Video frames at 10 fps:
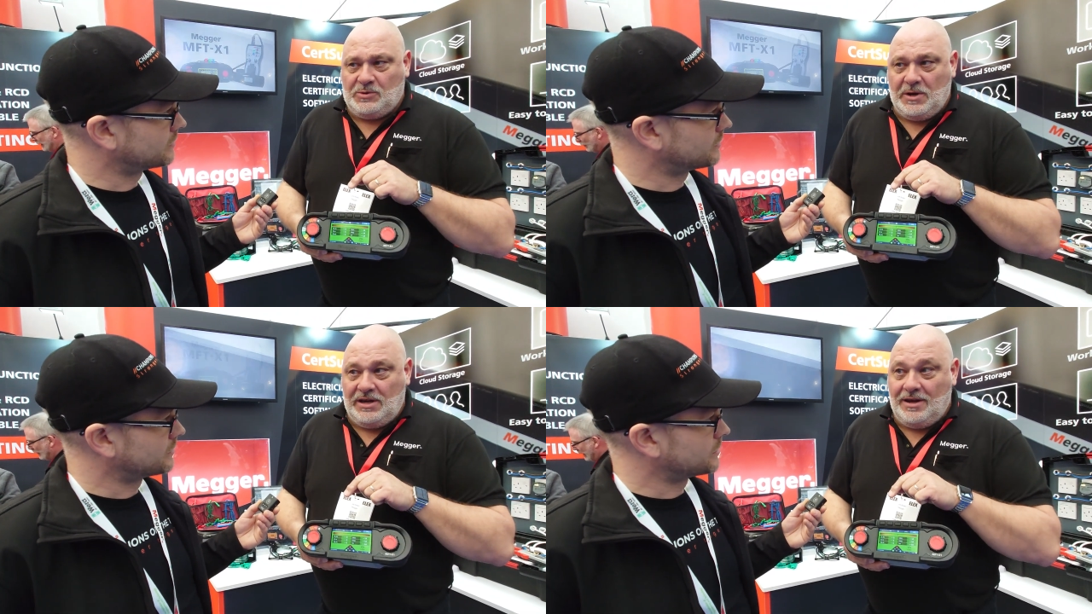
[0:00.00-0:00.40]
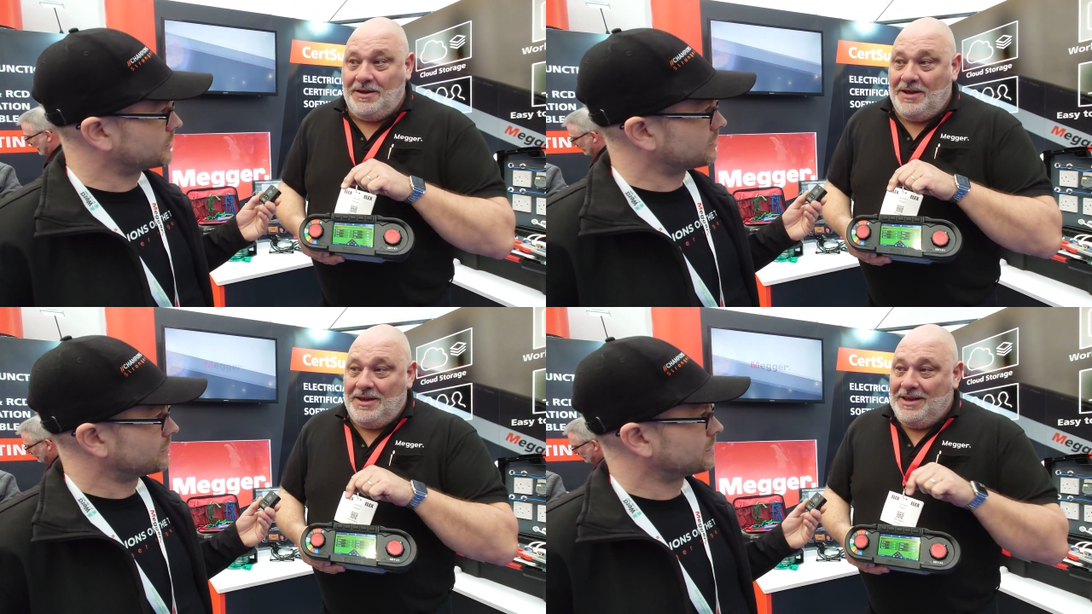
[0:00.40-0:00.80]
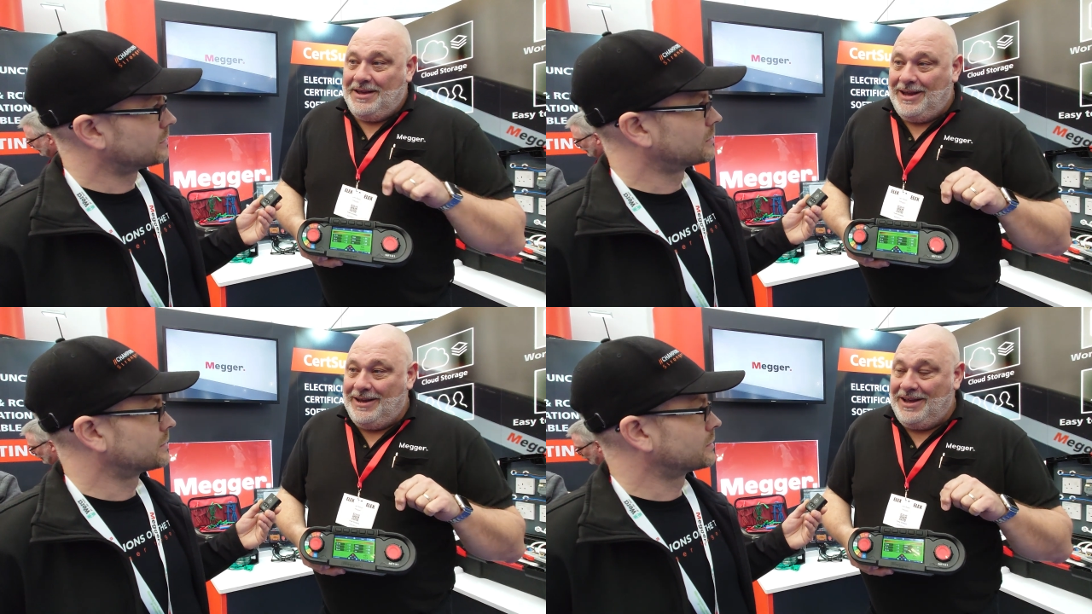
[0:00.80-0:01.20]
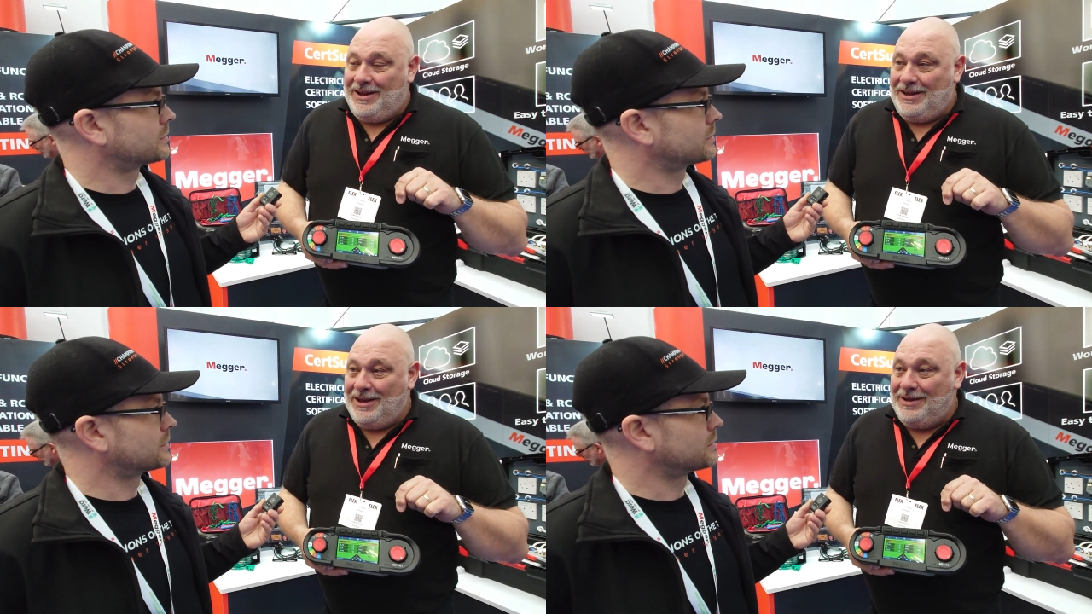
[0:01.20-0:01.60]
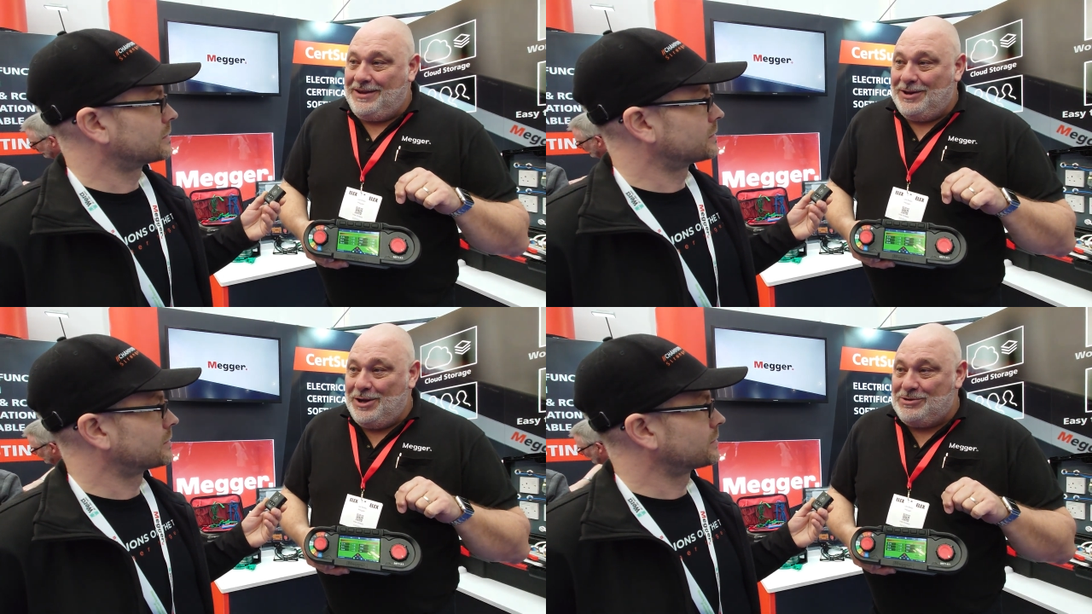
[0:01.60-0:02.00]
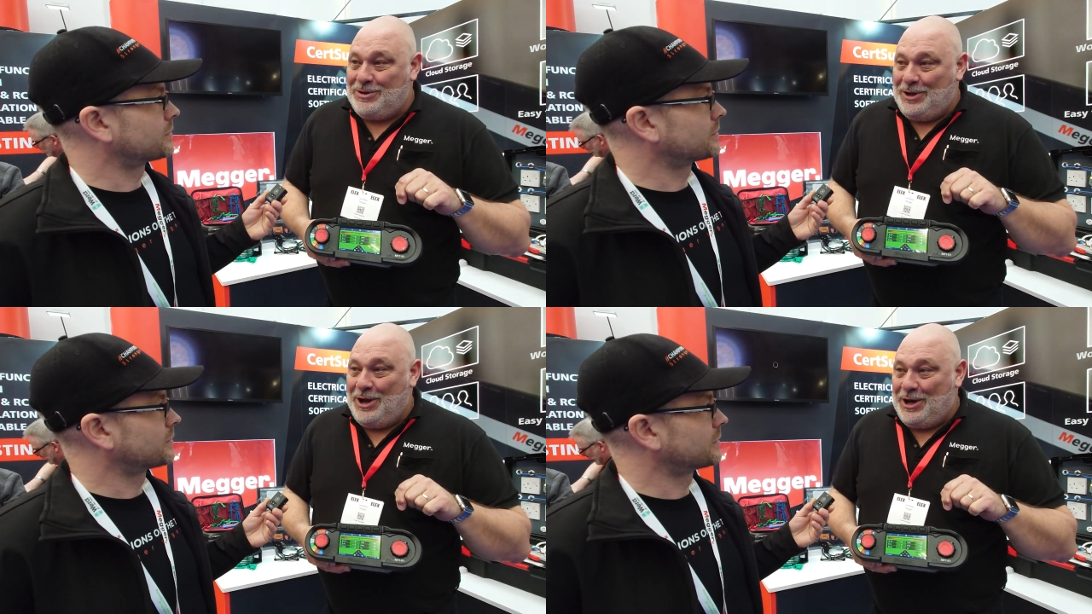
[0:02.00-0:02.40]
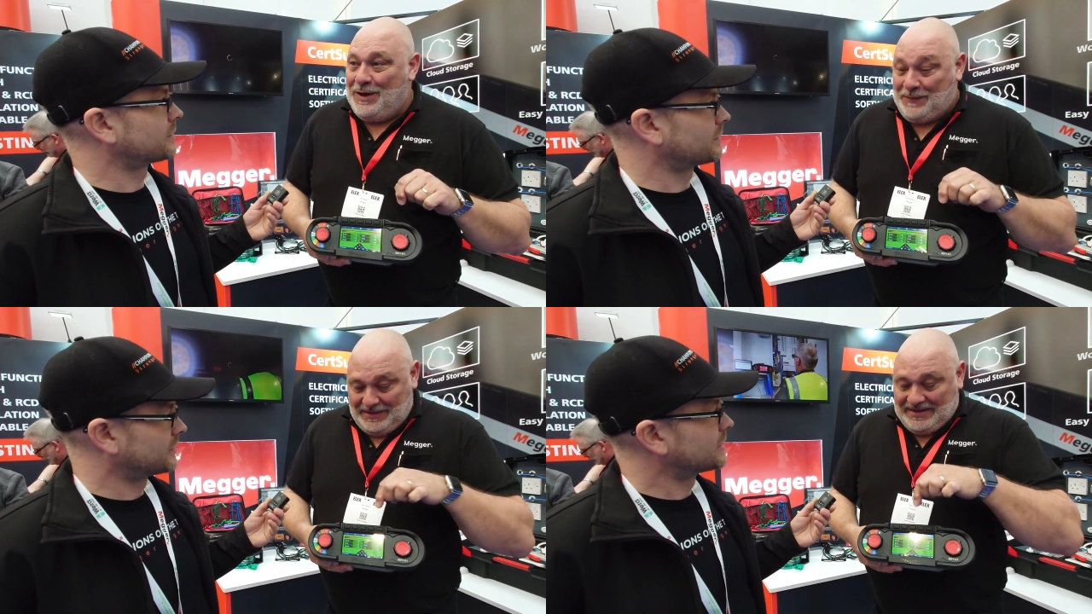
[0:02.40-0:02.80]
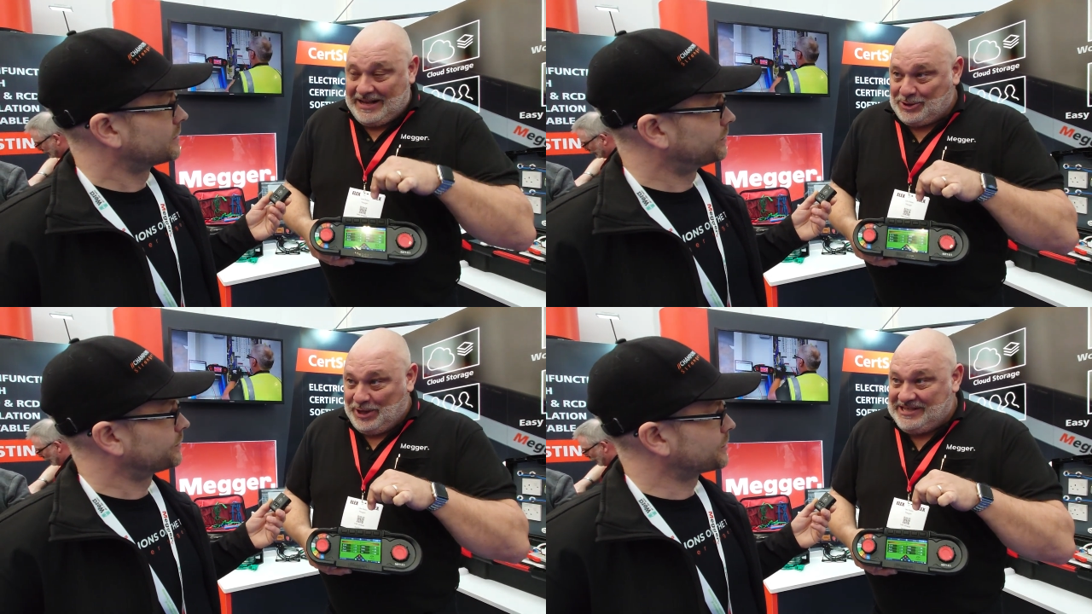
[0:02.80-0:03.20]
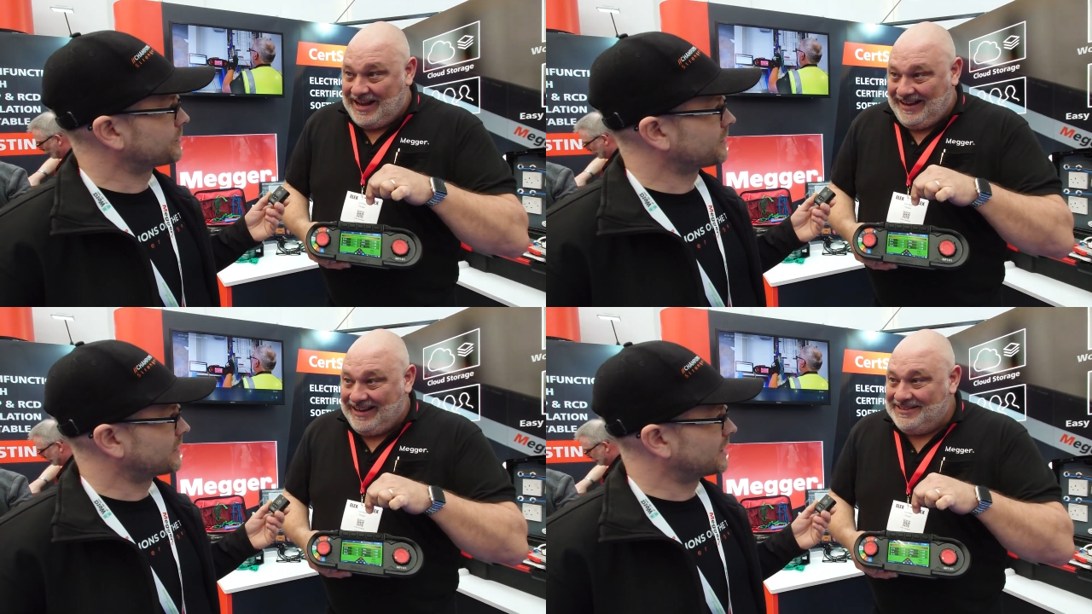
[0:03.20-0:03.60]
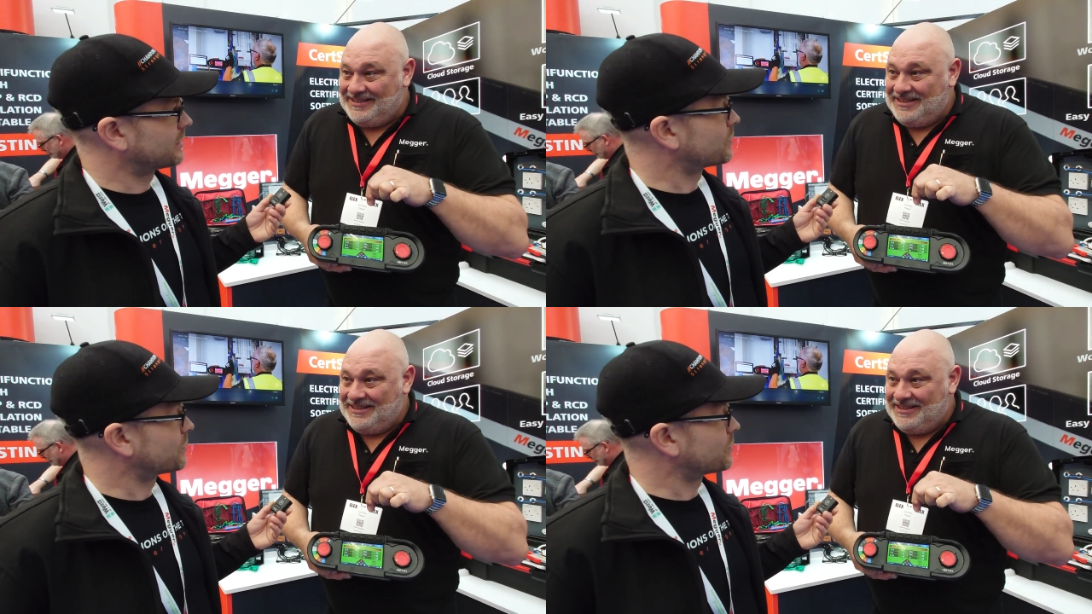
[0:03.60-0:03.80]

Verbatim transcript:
Speaker 1: between your neutral and earth, that's going to tell you.